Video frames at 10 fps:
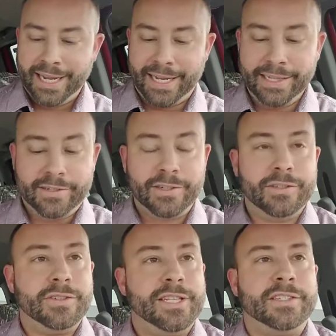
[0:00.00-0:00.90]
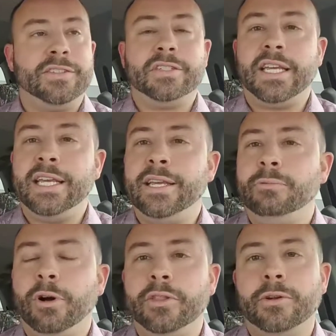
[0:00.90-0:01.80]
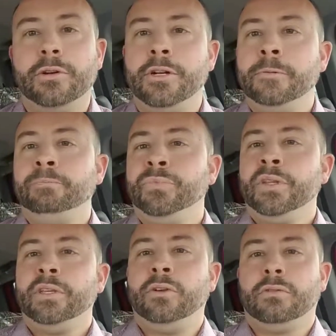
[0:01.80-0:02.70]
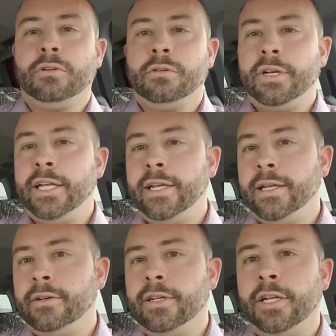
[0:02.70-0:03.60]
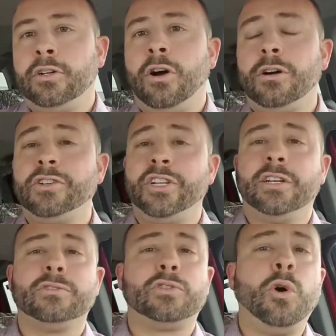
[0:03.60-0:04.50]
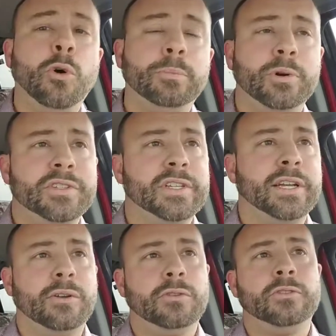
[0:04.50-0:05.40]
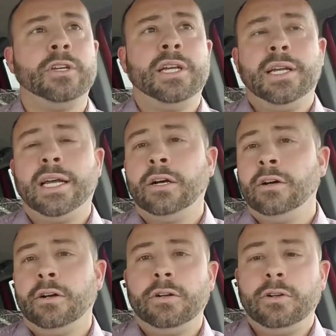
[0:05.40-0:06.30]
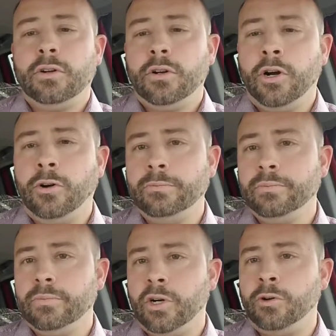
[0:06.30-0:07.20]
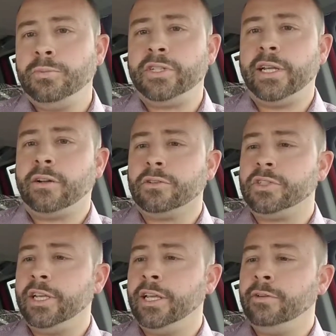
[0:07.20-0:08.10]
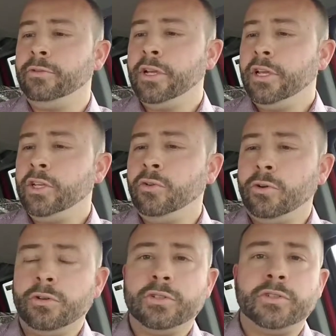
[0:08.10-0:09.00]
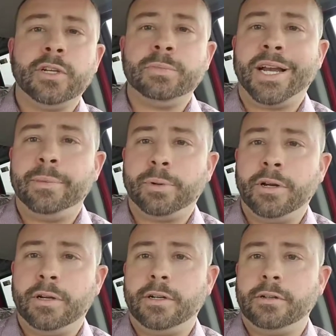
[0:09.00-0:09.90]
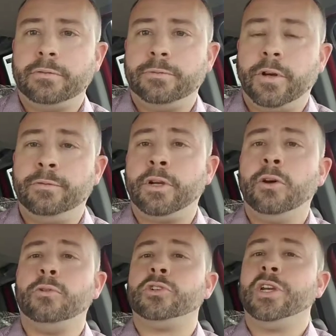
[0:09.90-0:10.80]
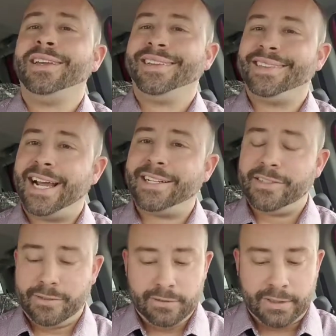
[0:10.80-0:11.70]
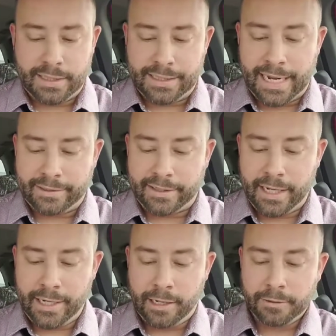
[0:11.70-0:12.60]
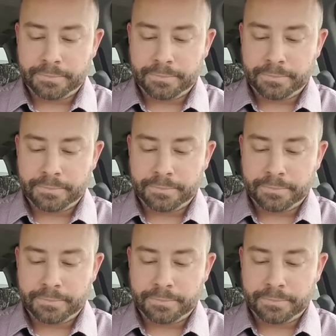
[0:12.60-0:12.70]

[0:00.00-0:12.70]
And this is key, whether you're in car sales, corporate sales, home sales. If you're some type of coach, that's key.